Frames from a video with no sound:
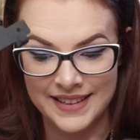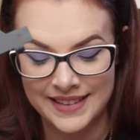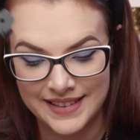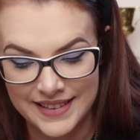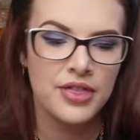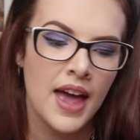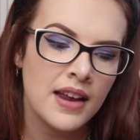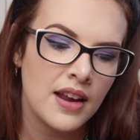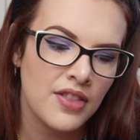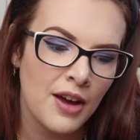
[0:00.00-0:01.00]
this.
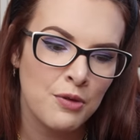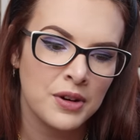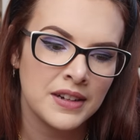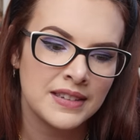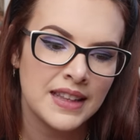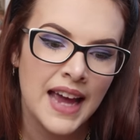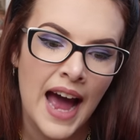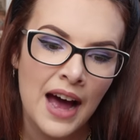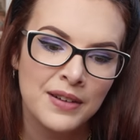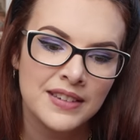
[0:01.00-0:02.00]
Then there was the
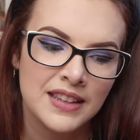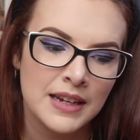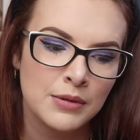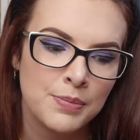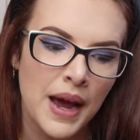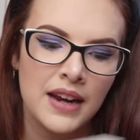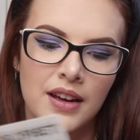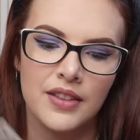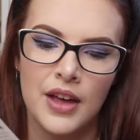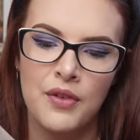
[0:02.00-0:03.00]
house-themed
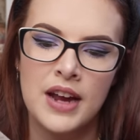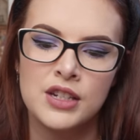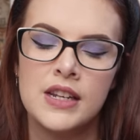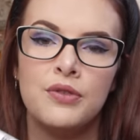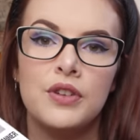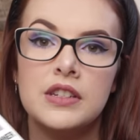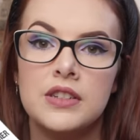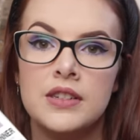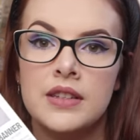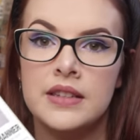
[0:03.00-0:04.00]
banner. They've actually
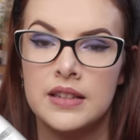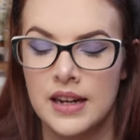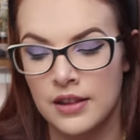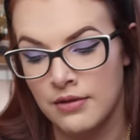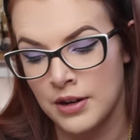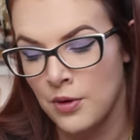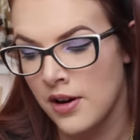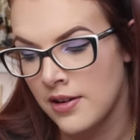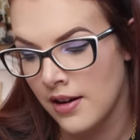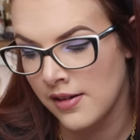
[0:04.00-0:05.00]
featured the Slytherin
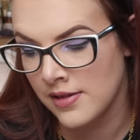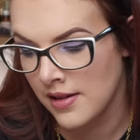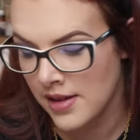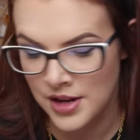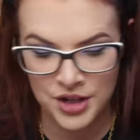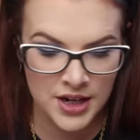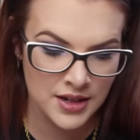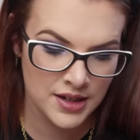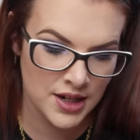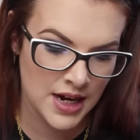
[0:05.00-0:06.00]
one on the
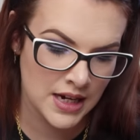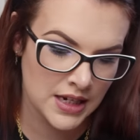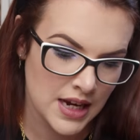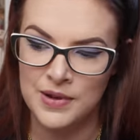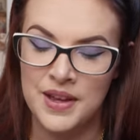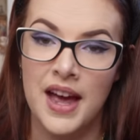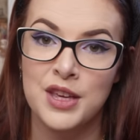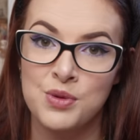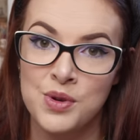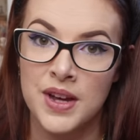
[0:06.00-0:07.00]
cheat sheet. So yeah,
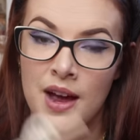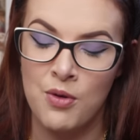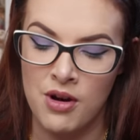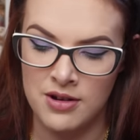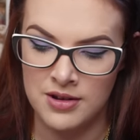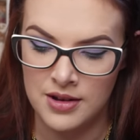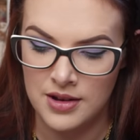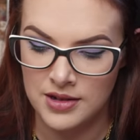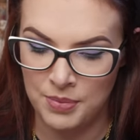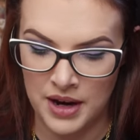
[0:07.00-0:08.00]
you will get one
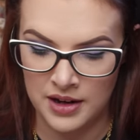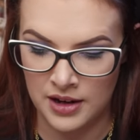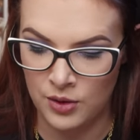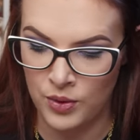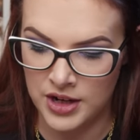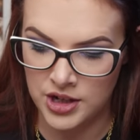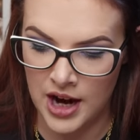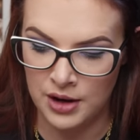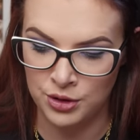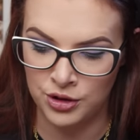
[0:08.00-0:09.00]
depending which
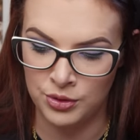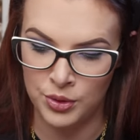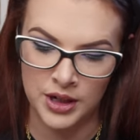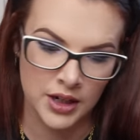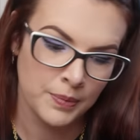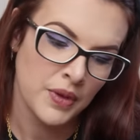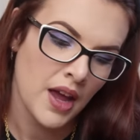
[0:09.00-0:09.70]
house you were.